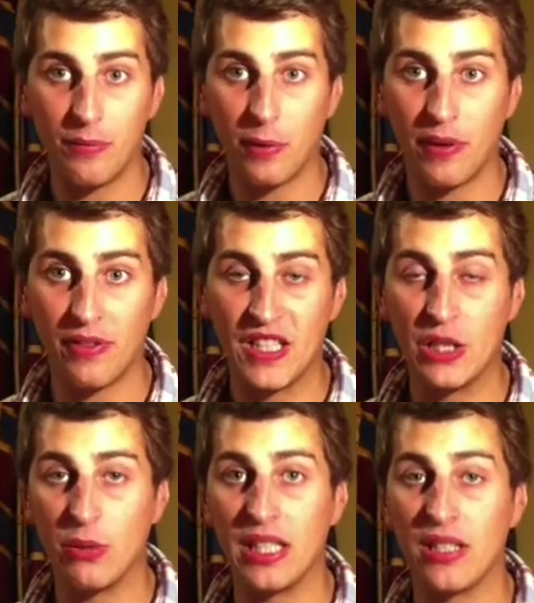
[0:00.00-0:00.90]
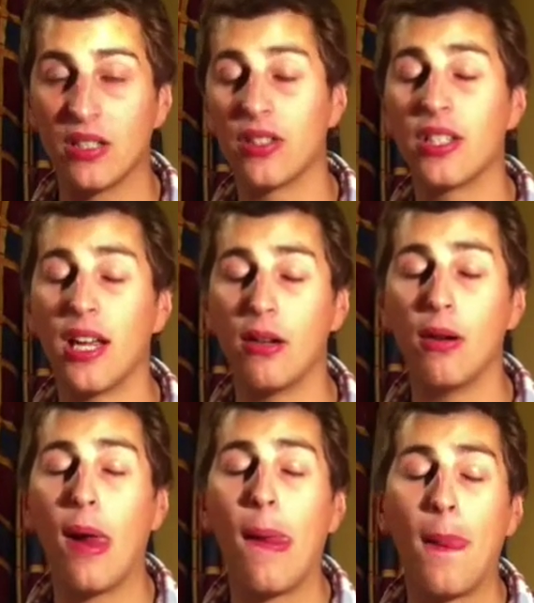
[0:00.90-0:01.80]
probably every 2 weeks or so.
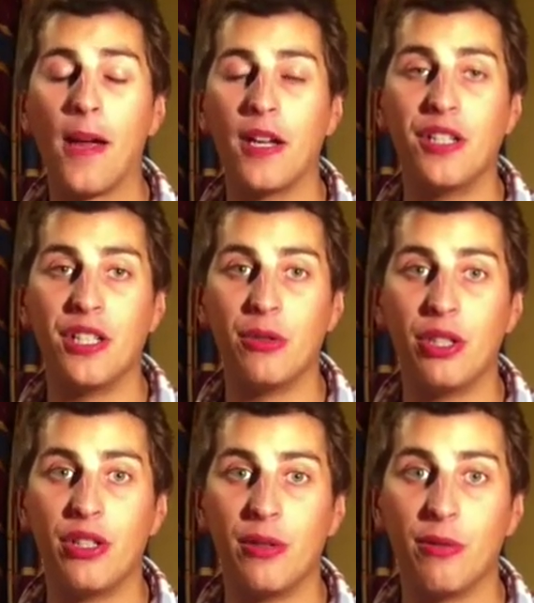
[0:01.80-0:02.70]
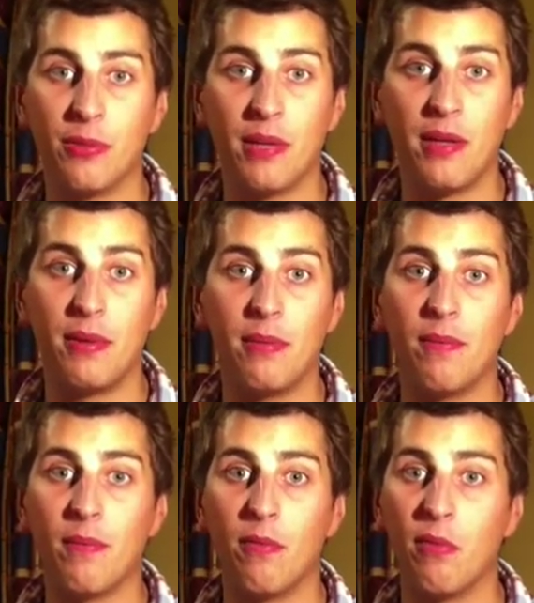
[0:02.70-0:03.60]
A new unit was maybe
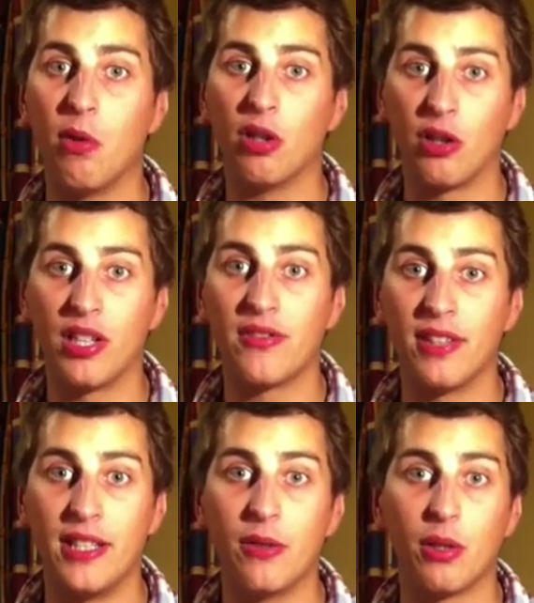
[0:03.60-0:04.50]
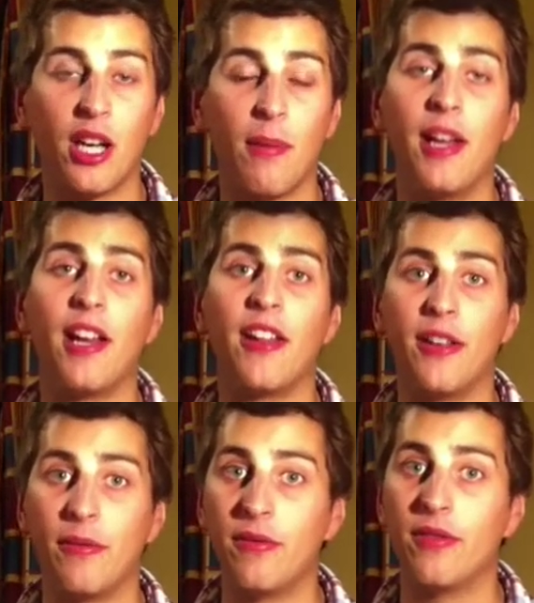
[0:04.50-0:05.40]
more aggressive leader would come in, and
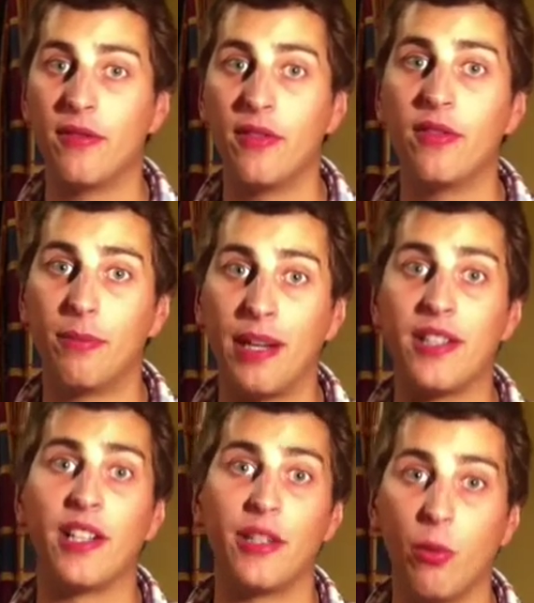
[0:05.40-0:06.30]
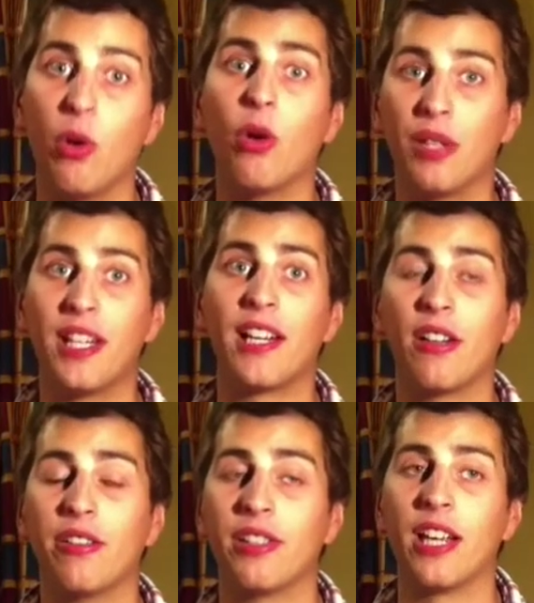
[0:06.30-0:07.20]
basically the war would kick
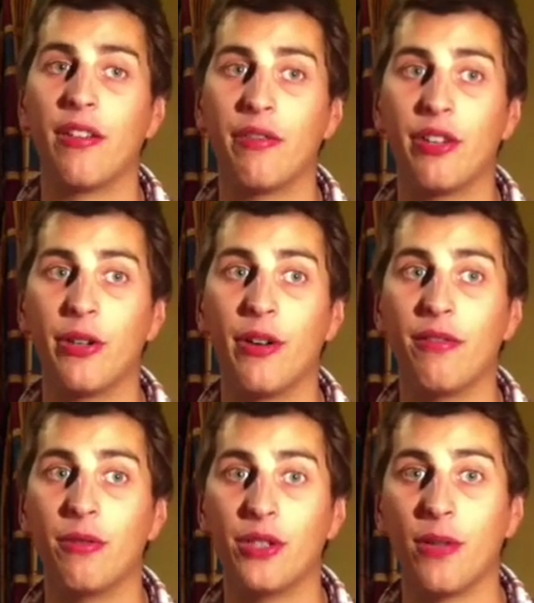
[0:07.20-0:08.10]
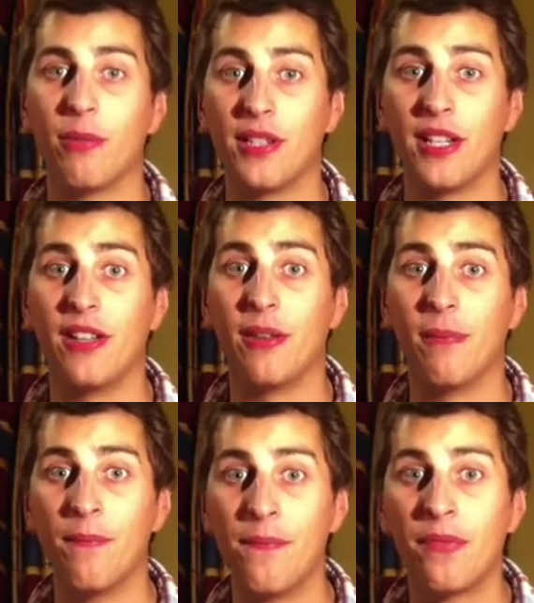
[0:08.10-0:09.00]
off again for whoever was opposite them.